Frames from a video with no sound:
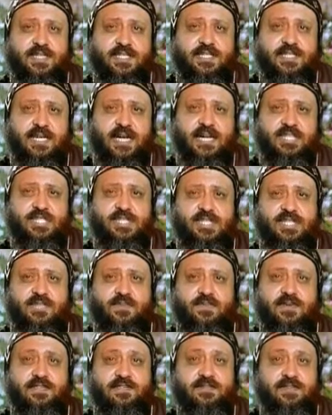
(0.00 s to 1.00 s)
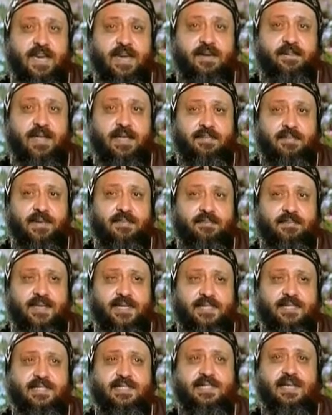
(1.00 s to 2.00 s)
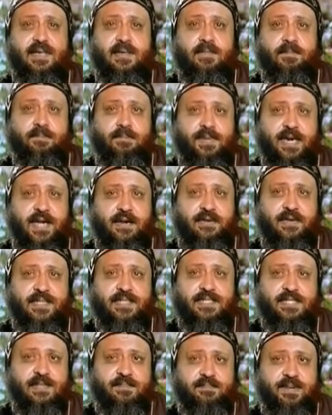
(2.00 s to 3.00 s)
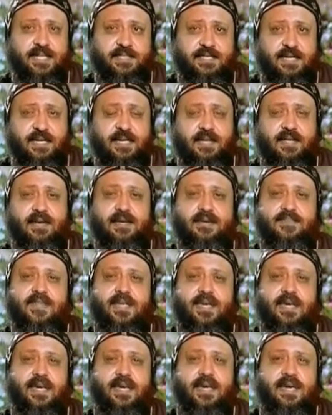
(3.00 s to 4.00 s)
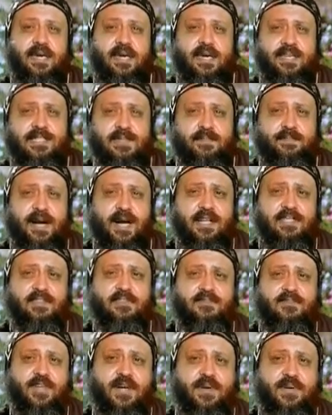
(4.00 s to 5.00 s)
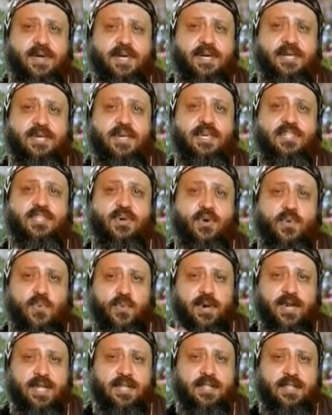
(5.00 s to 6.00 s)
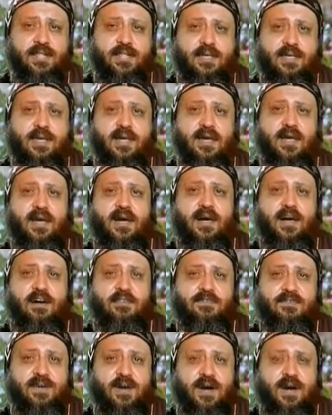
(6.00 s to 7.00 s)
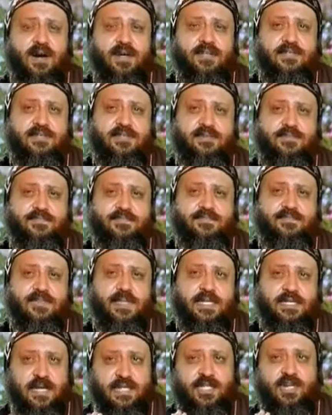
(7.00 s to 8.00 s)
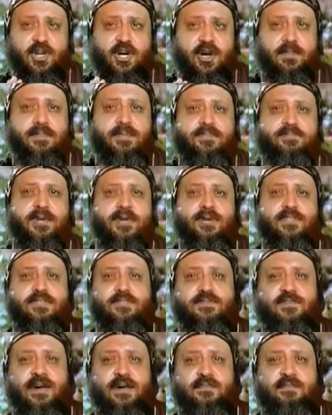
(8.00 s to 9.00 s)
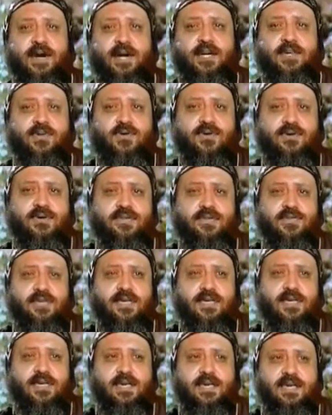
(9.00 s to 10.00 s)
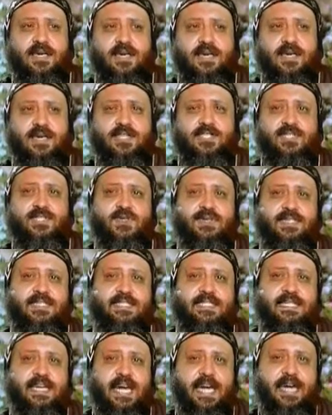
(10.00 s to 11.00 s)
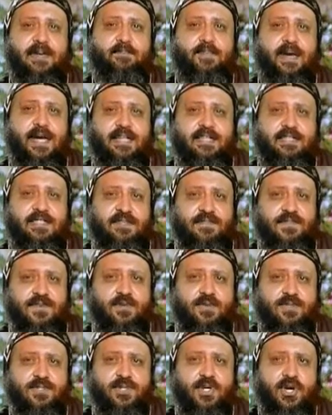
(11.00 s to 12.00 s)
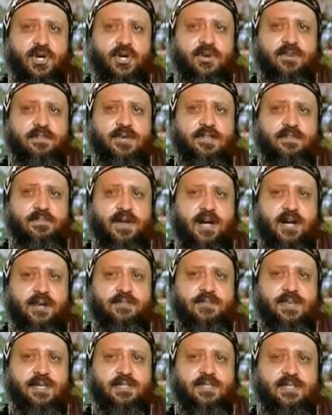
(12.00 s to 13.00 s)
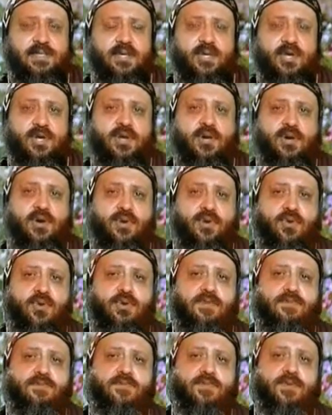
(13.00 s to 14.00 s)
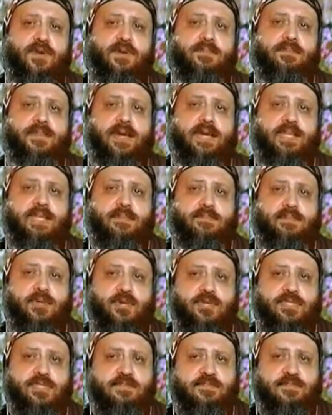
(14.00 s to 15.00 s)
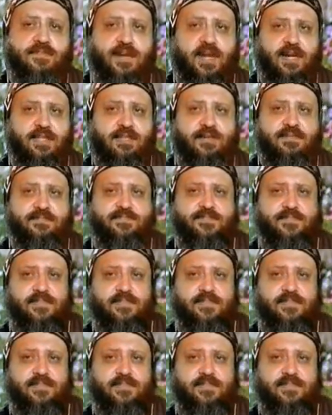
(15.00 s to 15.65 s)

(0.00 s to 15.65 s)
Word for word: discussion with family members, parents in particular, is a part of knowing the will of God. Another common motive among youth is to escape a difficult home environment or from an abusive father.